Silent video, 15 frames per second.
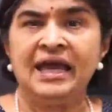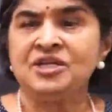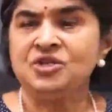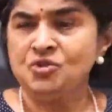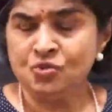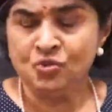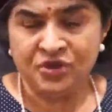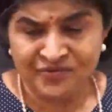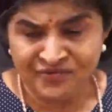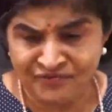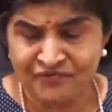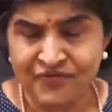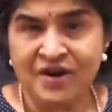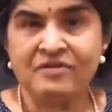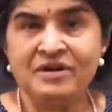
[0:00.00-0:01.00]
and do the
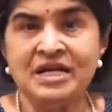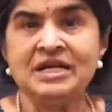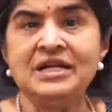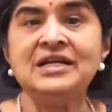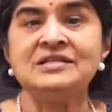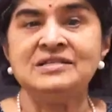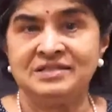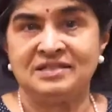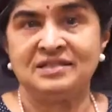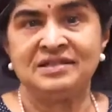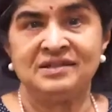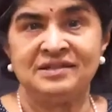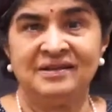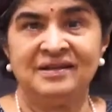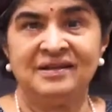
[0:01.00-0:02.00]
very
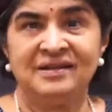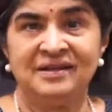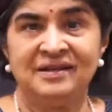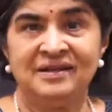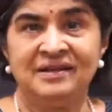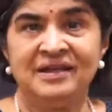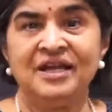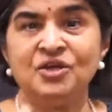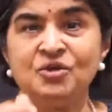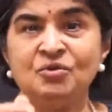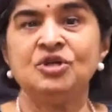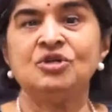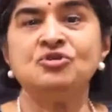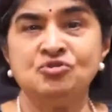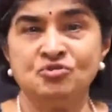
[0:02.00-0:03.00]
least that you
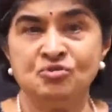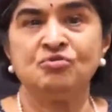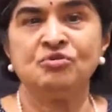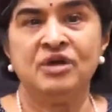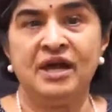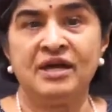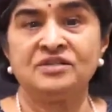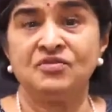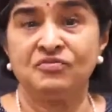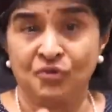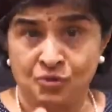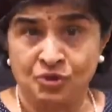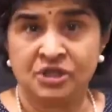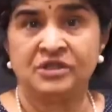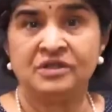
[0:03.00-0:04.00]
can do as a
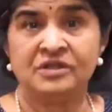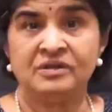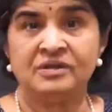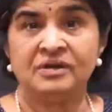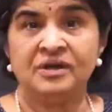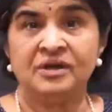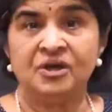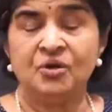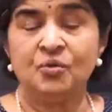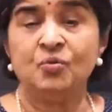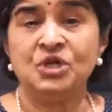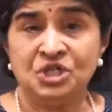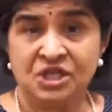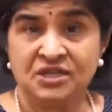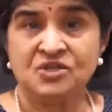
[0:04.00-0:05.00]
voter,
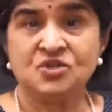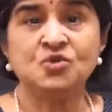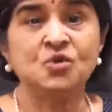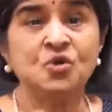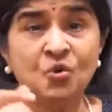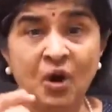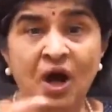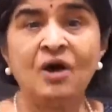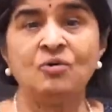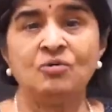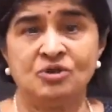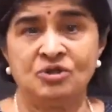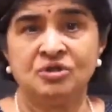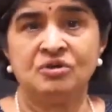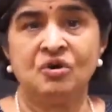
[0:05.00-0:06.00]
which is to go
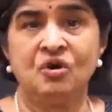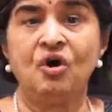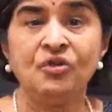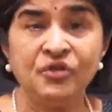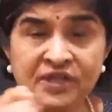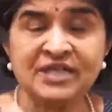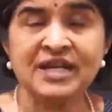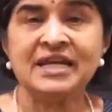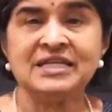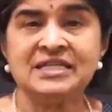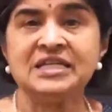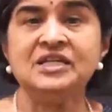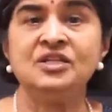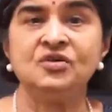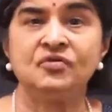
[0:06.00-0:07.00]
out on the
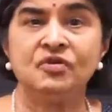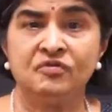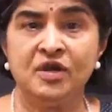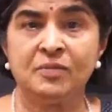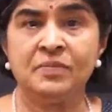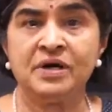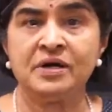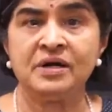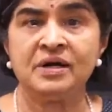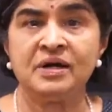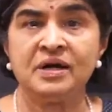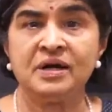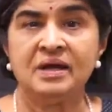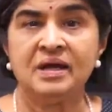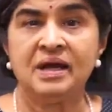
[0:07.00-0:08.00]
nineteenth of November
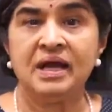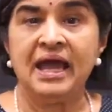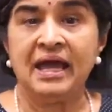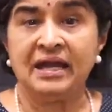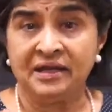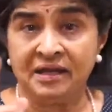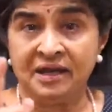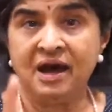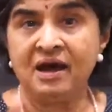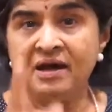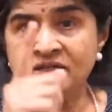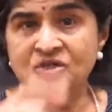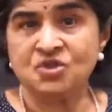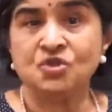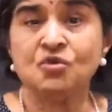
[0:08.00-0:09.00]
and
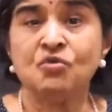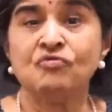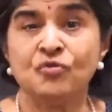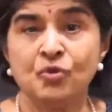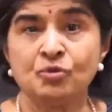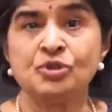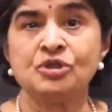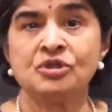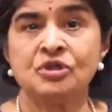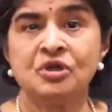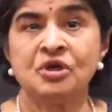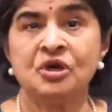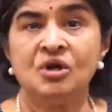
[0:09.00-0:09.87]
cast your vote